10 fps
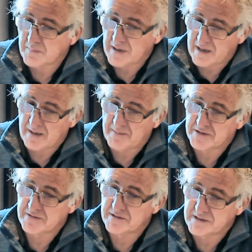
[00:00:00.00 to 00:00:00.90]

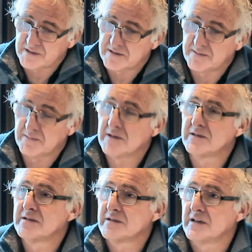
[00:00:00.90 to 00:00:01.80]
parliamentary system
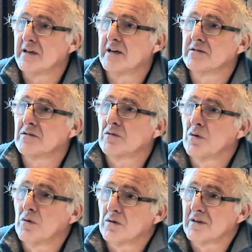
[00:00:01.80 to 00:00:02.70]
can sit as a
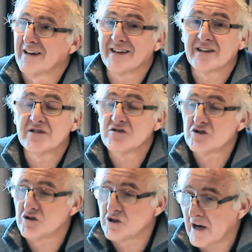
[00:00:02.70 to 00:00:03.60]
court. They
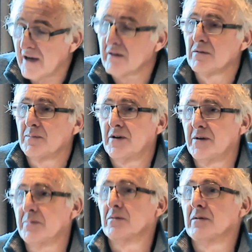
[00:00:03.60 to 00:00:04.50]
can jail
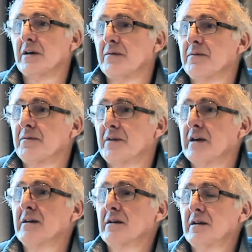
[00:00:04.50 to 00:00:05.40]
people if
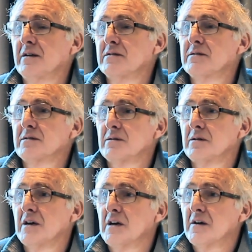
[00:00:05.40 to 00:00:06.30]
that is
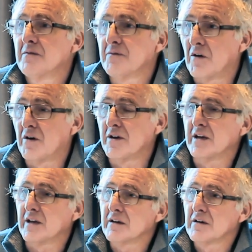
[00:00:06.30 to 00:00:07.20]
the
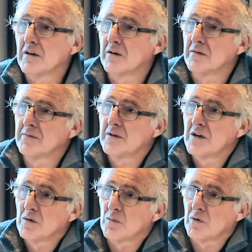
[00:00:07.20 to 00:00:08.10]
finding of
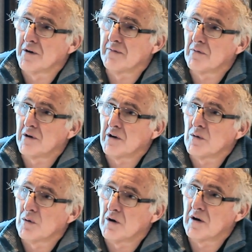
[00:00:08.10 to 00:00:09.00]
whatever
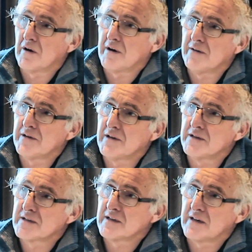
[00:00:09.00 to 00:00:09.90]
inquiry that
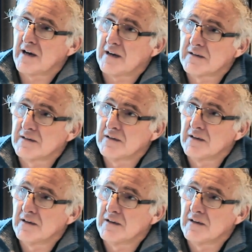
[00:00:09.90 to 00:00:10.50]
is conducted.